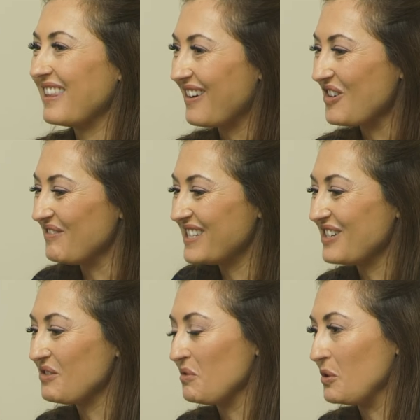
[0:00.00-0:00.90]
our
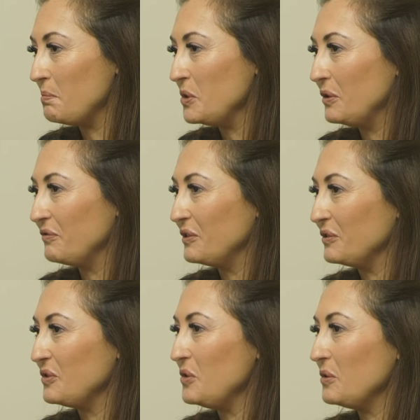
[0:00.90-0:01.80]
conversation with your beautiful
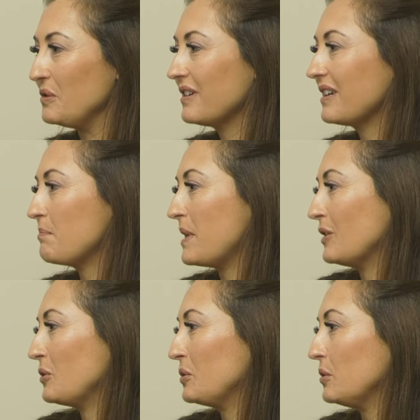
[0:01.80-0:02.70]
new
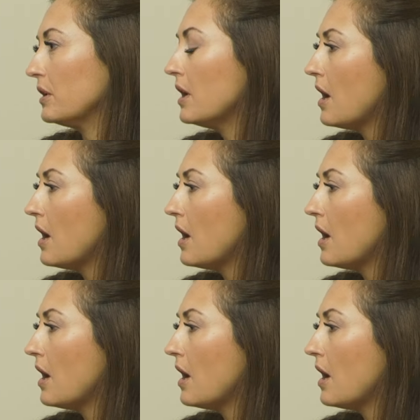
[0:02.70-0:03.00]
Mancoon.